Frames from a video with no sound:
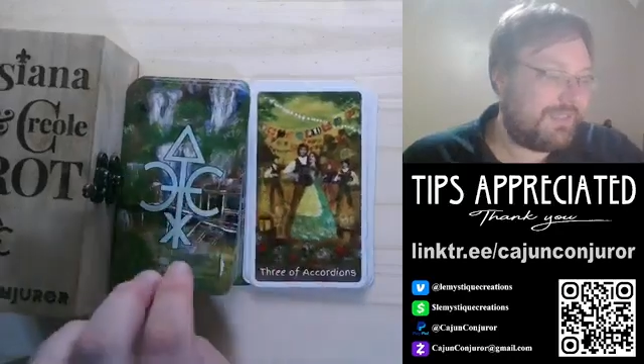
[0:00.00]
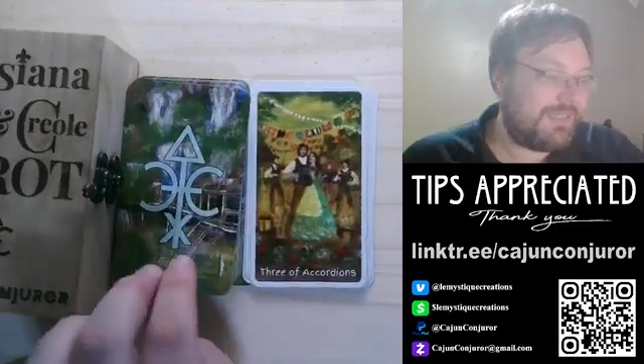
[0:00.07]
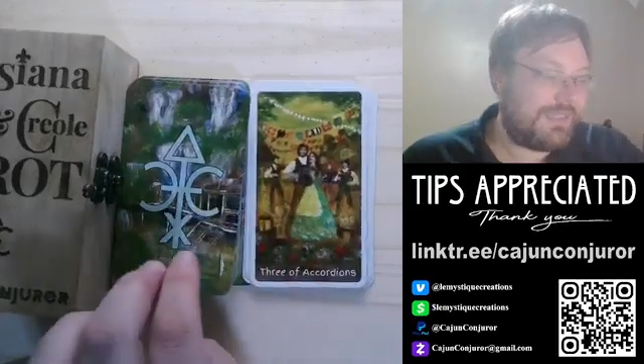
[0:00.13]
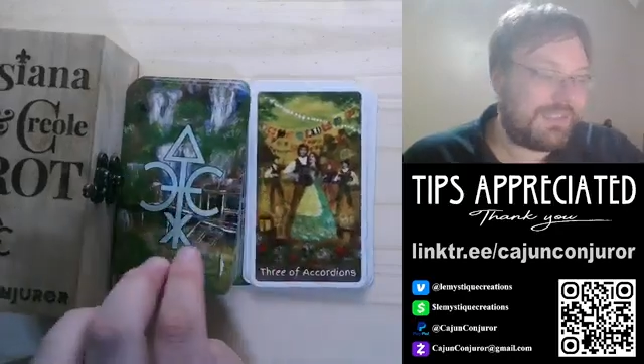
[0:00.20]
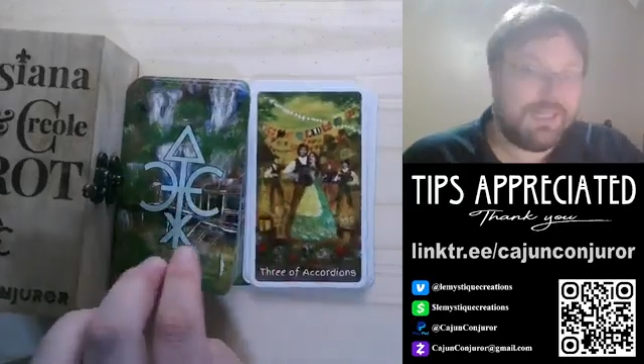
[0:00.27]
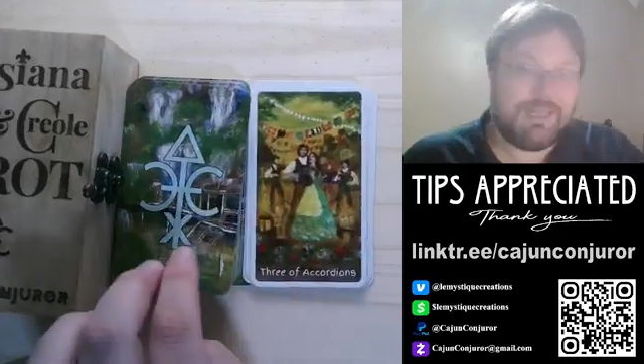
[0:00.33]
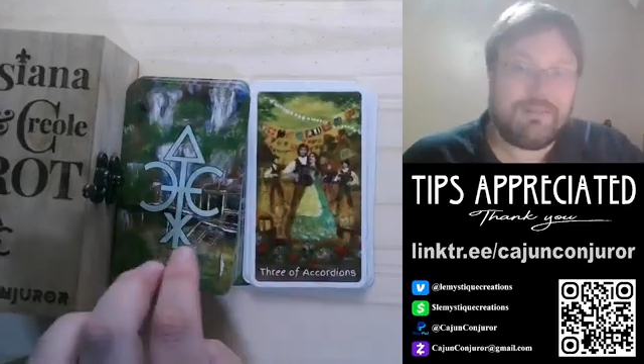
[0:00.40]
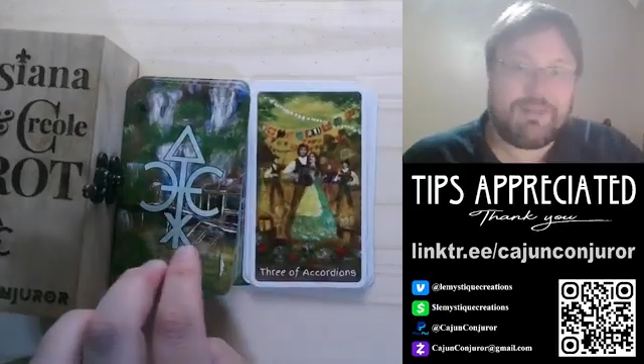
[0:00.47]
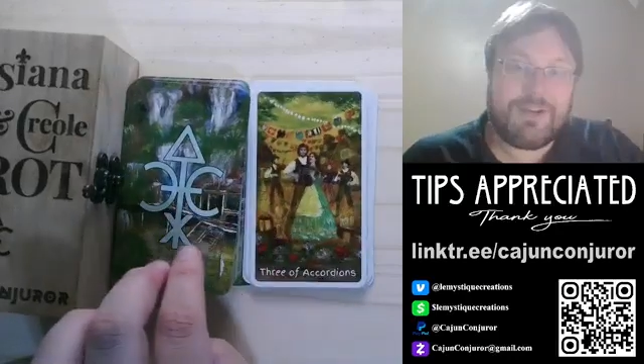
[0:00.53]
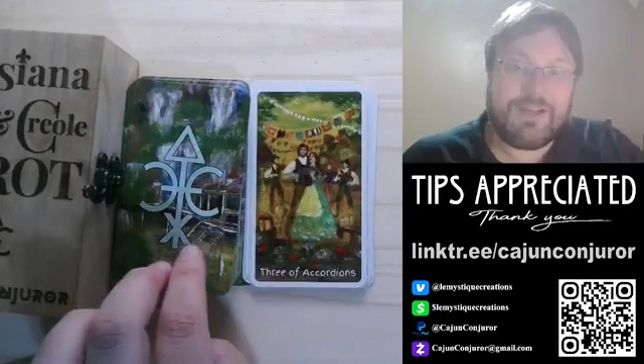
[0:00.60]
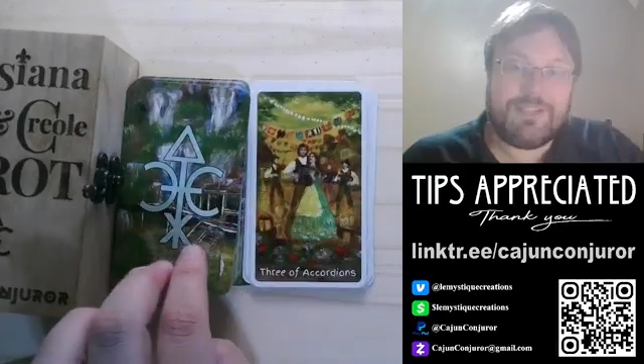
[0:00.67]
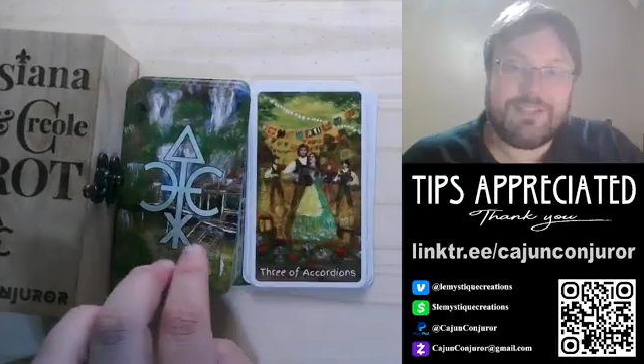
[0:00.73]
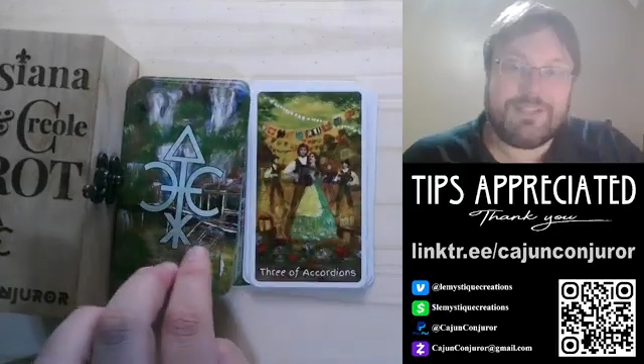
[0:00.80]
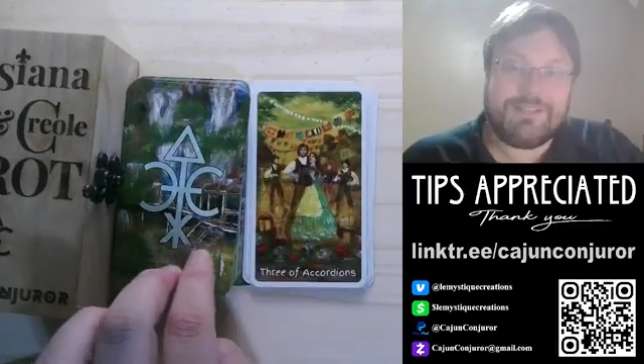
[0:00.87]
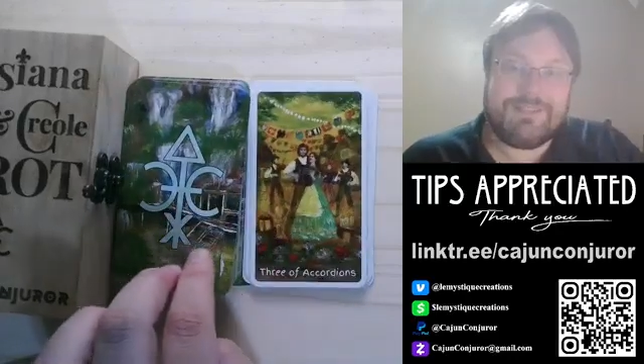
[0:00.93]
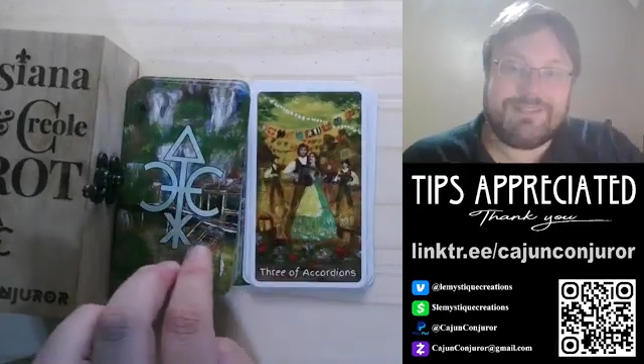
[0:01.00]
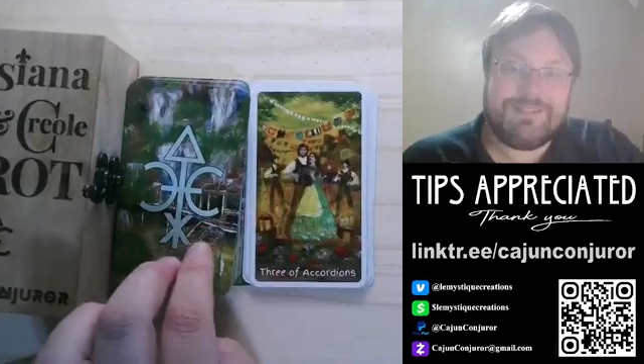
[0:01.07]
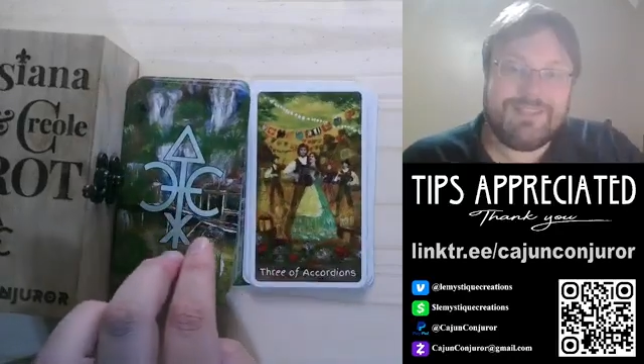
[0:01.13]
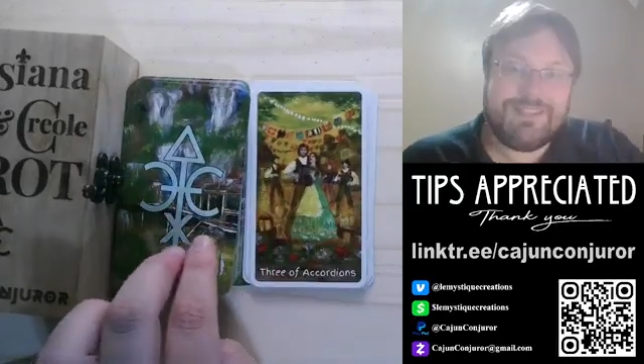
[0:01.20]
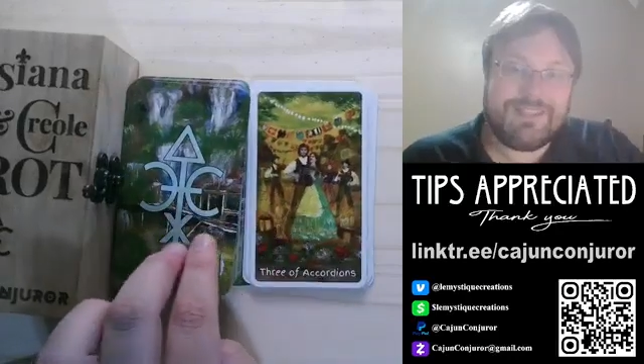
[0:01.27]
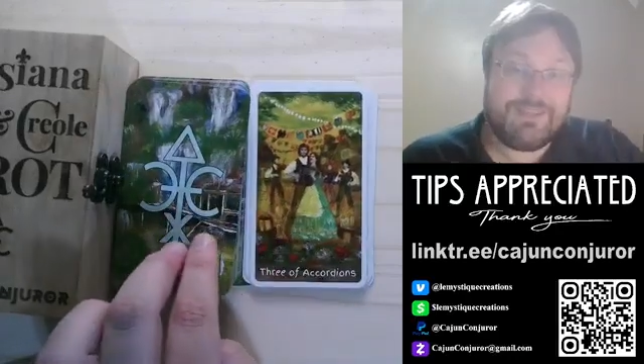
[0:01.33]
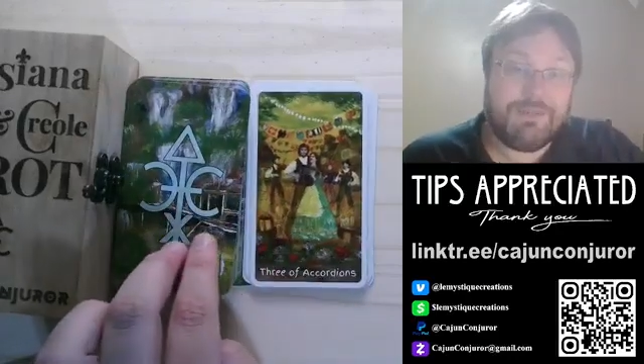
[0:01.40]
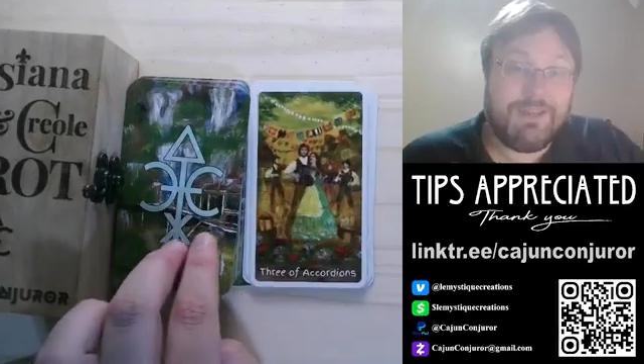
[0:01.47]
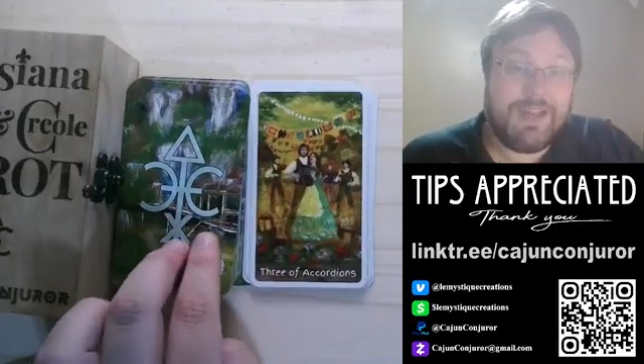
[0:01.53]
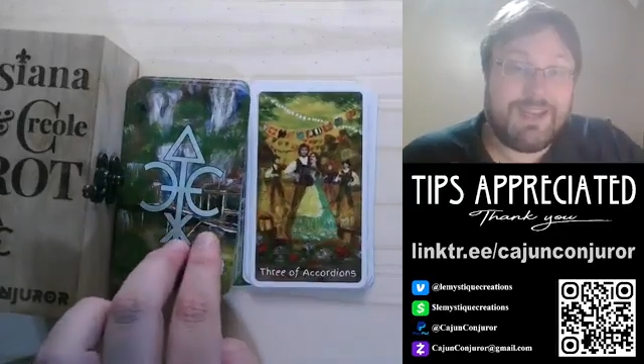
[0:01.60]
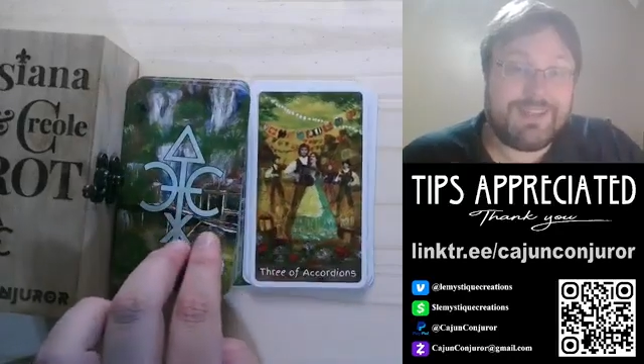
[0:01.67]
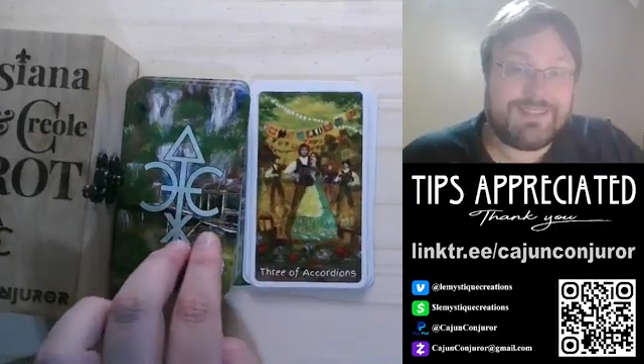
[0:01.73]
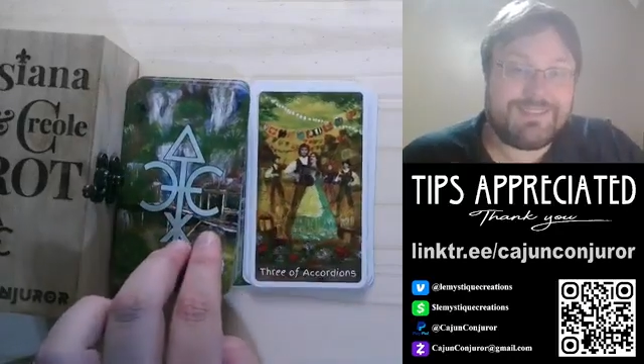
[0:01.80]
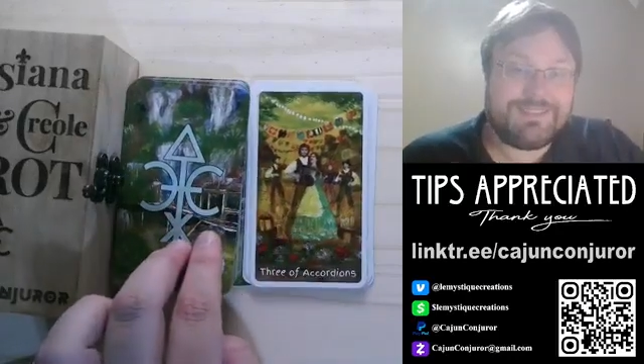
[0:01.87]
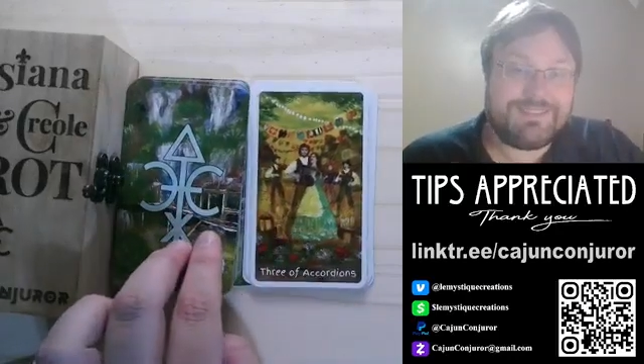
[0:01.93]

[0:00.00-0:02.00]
It's a celebration. It's a wedding.